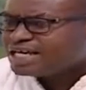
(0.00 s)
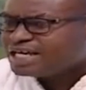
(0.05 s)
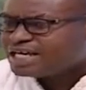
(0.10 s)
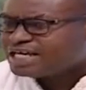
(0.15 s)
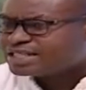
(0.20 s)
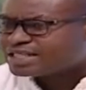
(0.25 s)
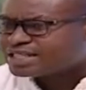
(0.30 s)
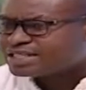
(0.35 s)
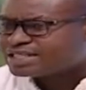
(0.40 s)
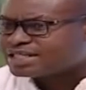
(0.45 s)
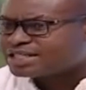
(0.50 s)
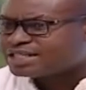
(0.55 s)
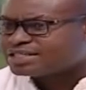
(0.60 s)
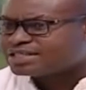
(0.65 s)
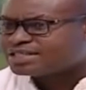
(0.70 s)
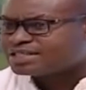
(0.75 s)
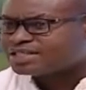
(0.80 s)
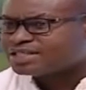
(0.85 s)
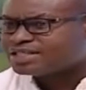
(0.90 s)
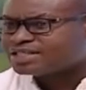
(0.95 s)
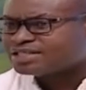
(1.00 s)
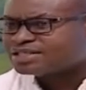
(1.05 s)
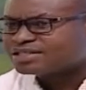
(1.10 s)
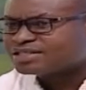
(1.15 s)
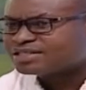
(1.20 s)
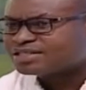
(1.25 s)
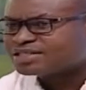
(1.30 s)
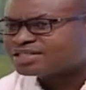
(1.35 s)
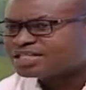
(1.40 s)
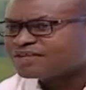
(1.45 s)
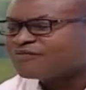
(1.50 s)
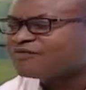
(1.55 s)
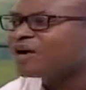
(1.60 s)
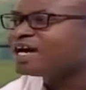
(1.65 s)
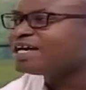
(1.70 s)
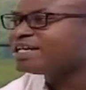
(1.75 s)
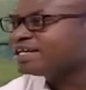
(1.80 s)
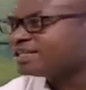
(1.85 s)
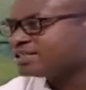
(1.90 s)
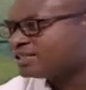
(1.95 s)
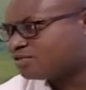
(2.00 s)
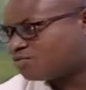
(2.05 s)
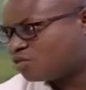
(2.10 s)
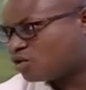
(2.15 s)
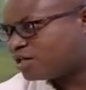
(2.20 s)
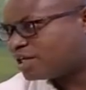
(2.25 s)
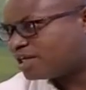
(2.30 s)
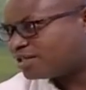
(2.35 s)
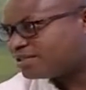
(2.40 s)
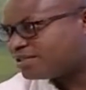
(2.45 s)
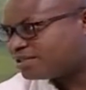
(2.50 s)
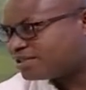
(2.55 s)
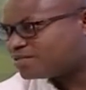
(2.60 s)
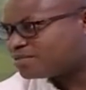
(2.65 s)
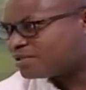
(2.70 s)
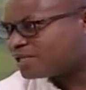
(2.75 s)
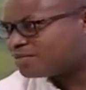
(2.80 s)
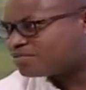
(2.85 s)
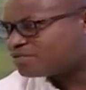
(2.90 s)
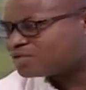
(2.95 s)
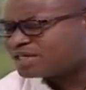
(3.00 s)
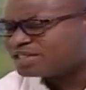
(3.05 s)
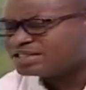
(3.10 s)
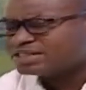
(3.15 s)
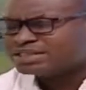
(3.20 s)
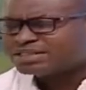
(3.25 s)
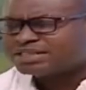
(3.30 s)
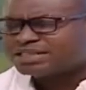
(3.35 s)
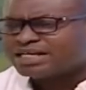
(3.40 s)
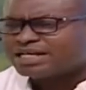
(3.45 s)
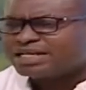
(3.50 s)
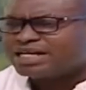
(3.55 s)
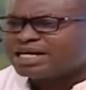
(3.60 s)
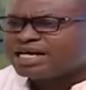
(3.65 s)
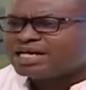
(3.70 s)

is, is, is, is, a finite product, is mm. what I'm trying to say.